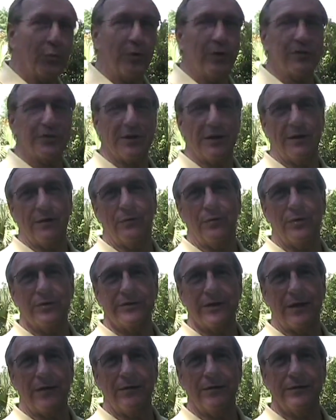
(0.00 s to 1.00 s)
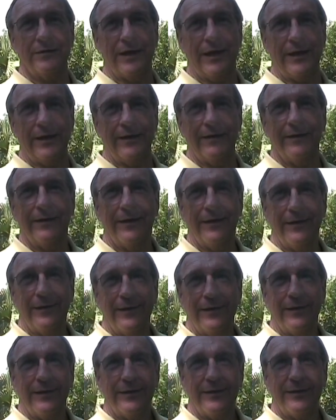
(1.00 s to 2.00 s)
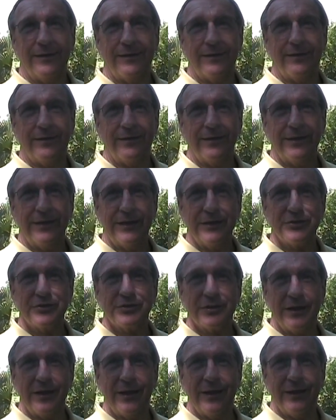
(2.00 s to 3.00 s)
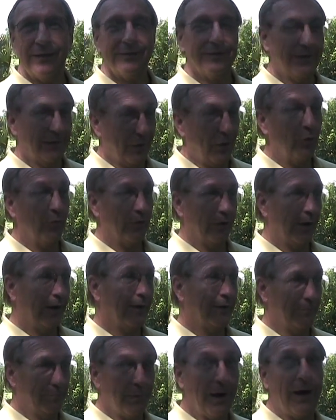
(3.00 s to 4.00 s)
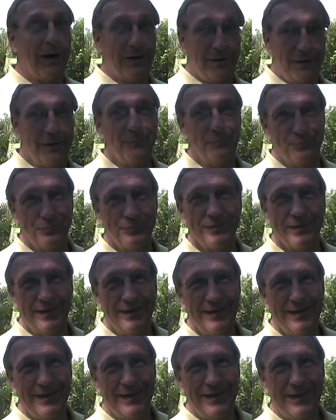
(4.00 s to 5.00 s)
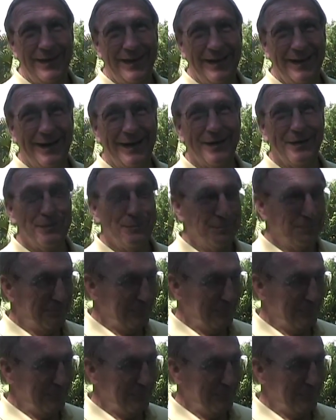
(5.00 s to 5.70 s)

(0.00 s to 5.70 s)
once I once I looked at it, uh, it said on there bomb. B O M B